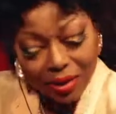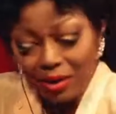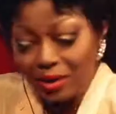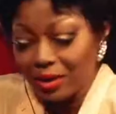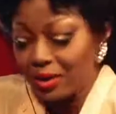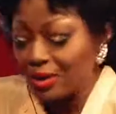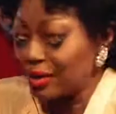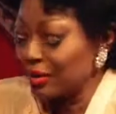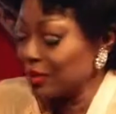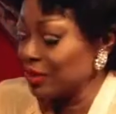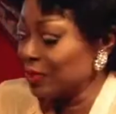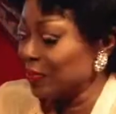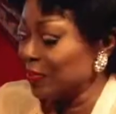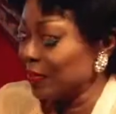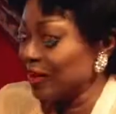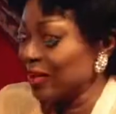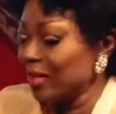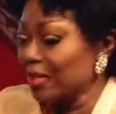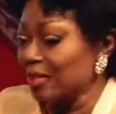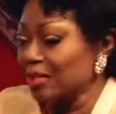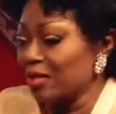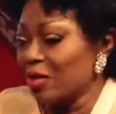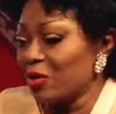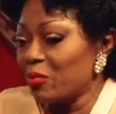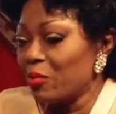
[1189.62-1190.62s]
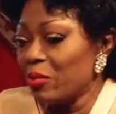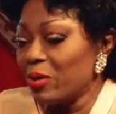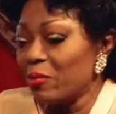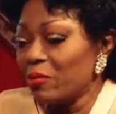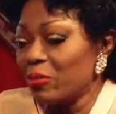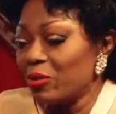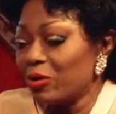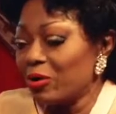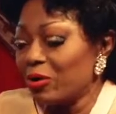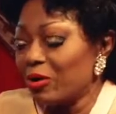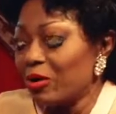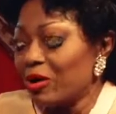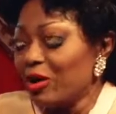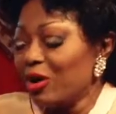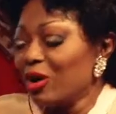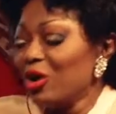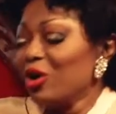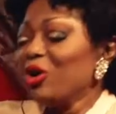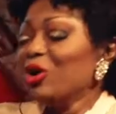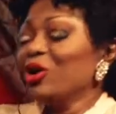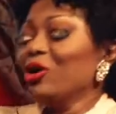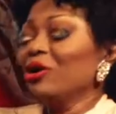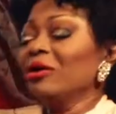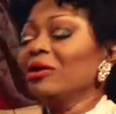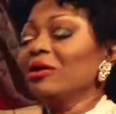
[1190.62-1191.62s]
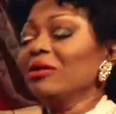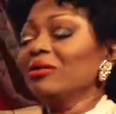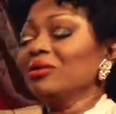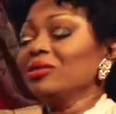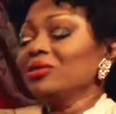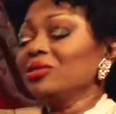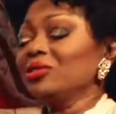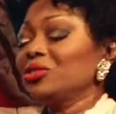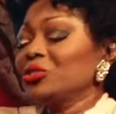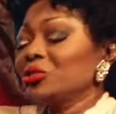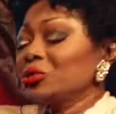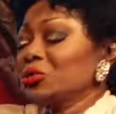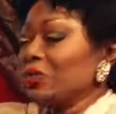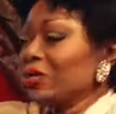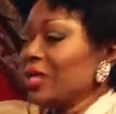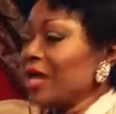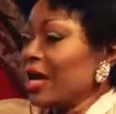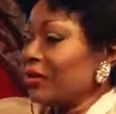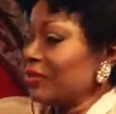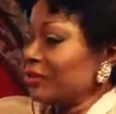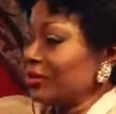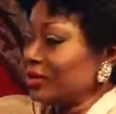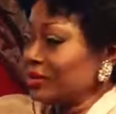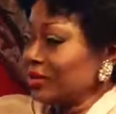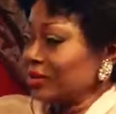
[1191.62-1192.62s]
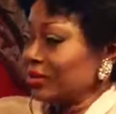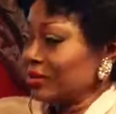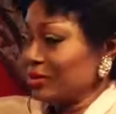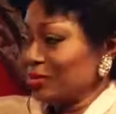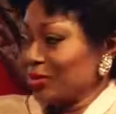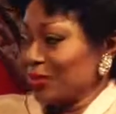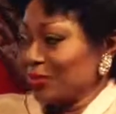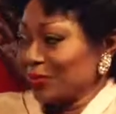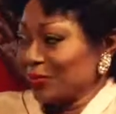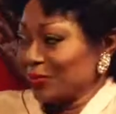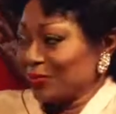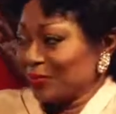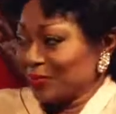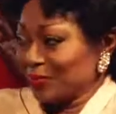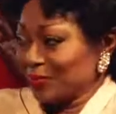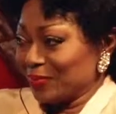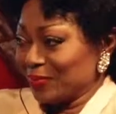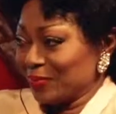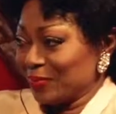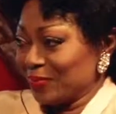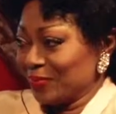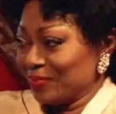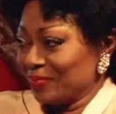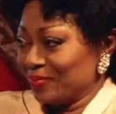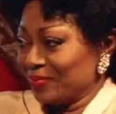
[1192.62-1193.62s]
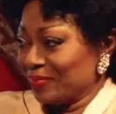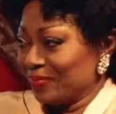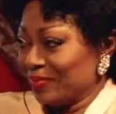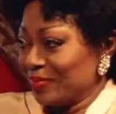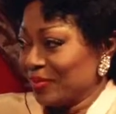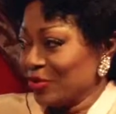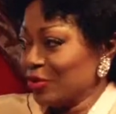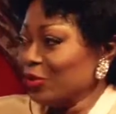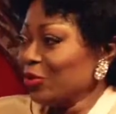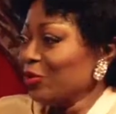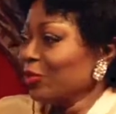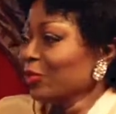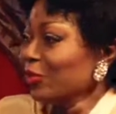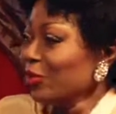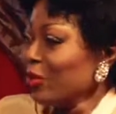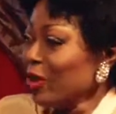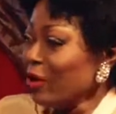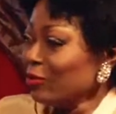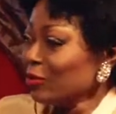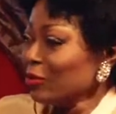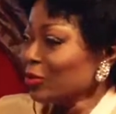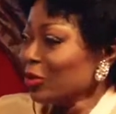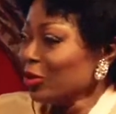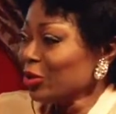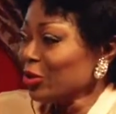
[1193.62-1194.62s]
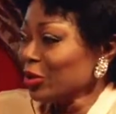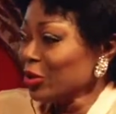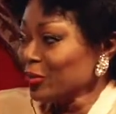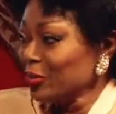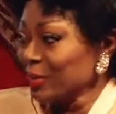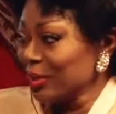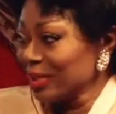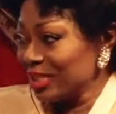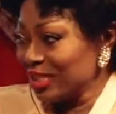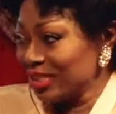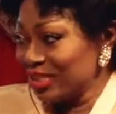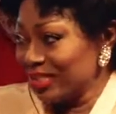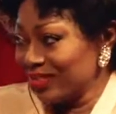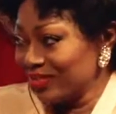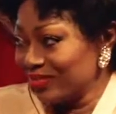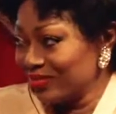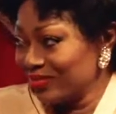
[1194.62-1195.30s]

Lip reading: it is, because I remember 2002, you know, I was on the committee.